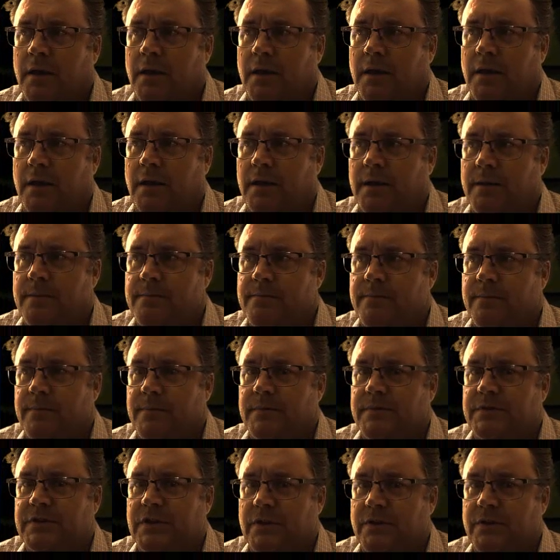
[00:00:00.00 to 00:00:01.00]

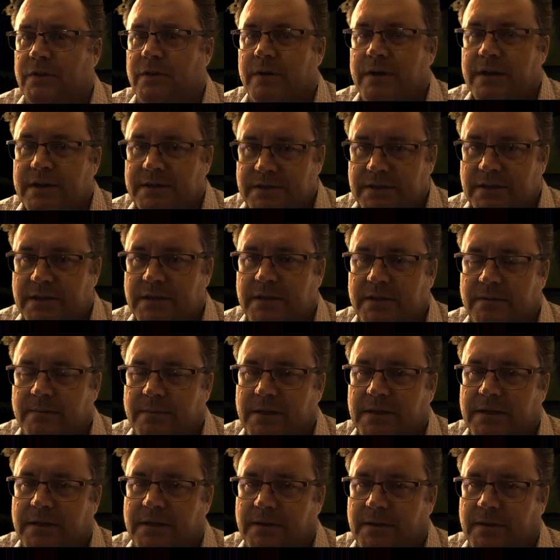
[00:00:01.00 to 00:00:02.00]
So there is an
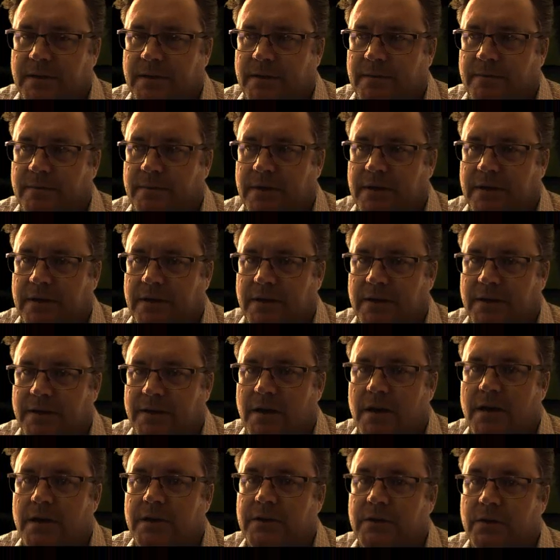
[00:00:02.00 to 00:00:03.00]

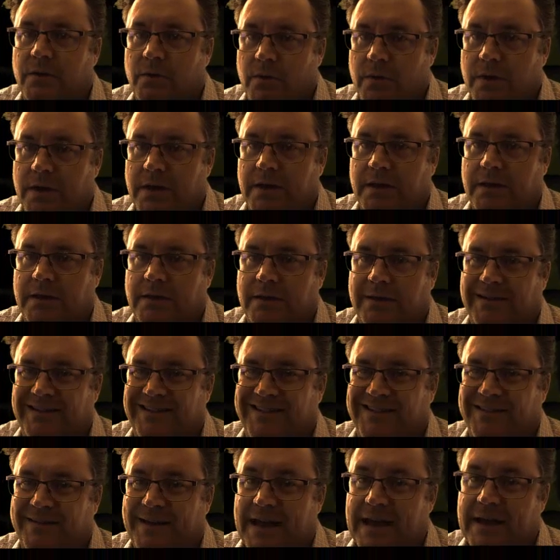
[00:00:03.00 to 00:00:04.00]
ongoing
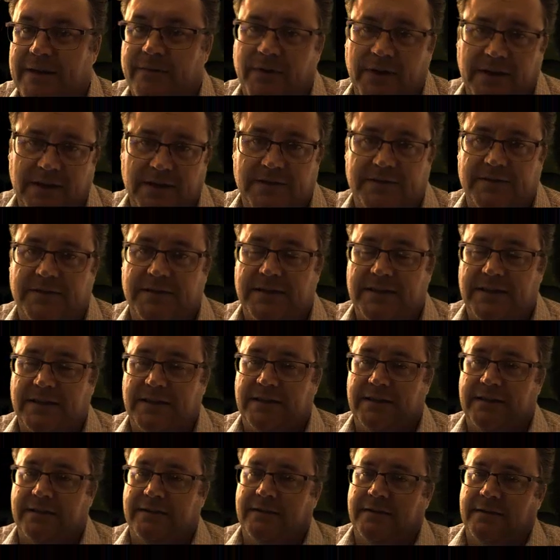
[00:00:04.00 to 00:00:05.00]

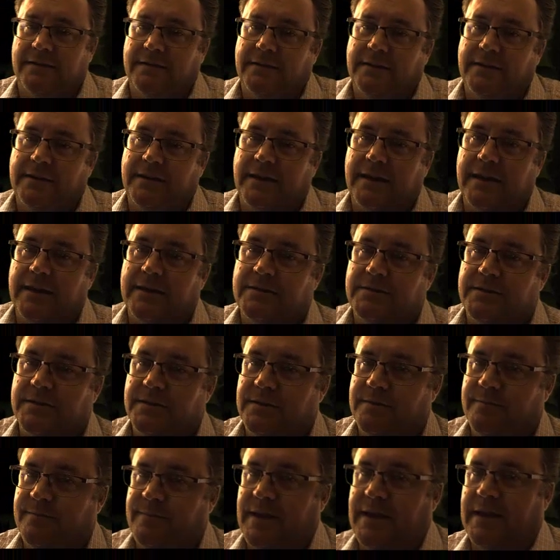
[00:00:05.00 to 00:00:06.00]
advocacy
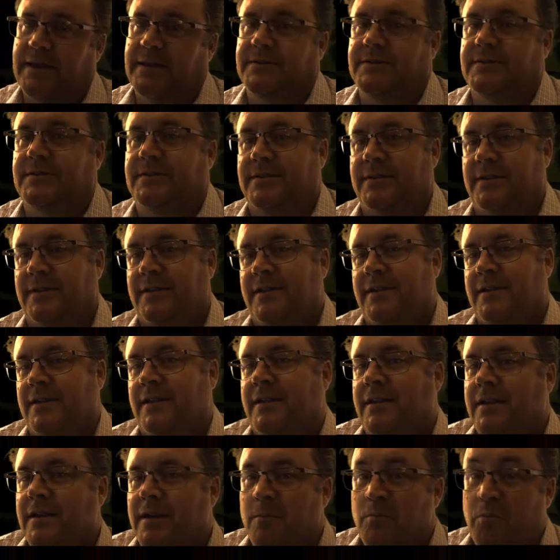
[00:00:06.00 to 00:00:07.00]
litigation-based
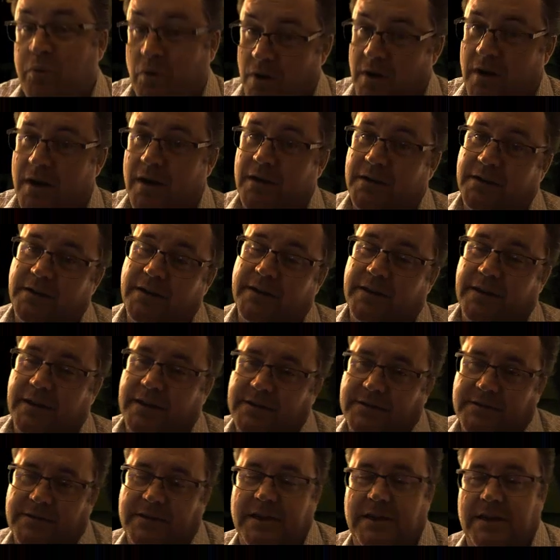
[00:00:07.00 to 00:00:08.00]
prong to
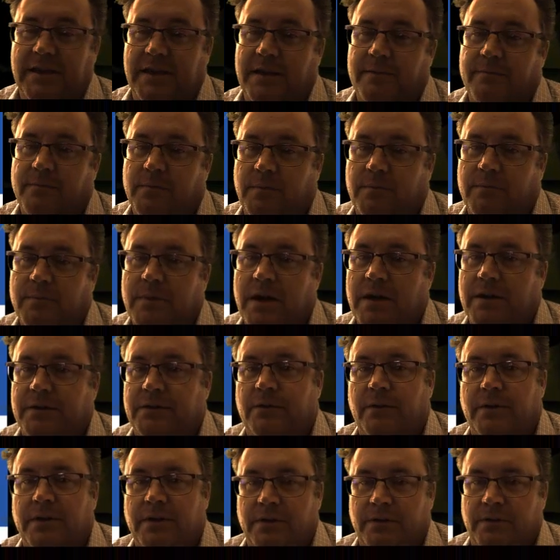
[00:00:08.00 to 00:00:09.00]
this, and I'm not
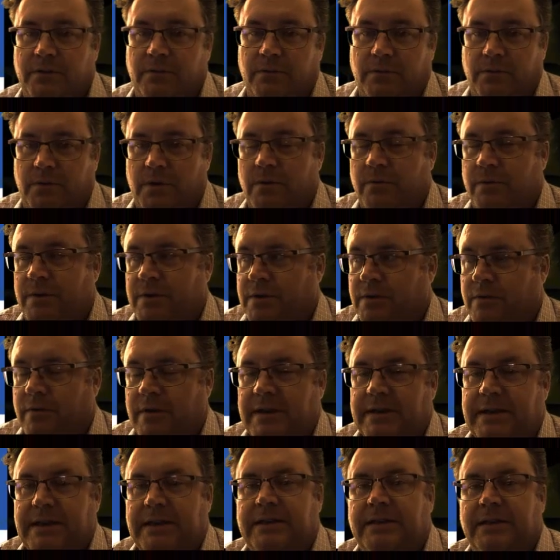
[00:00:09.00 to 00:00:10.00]
going to go into
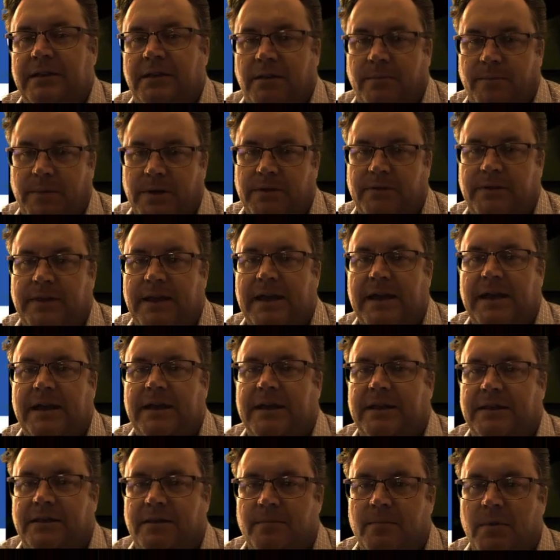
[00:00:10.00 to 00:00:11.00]
great detail about that
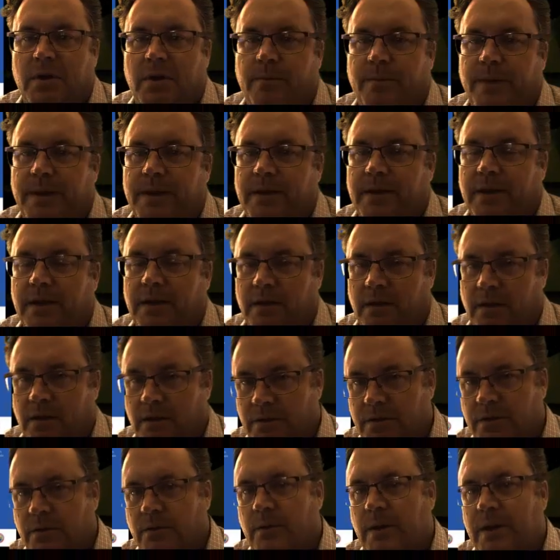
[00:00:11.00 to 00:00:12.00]
at the moment,
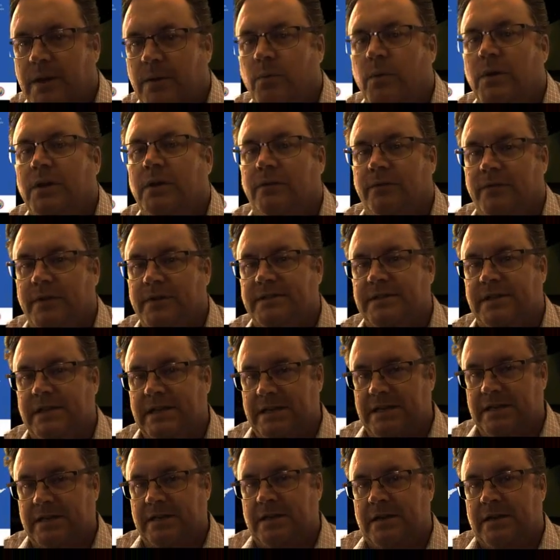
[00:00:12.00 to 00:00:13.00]
although I will visit it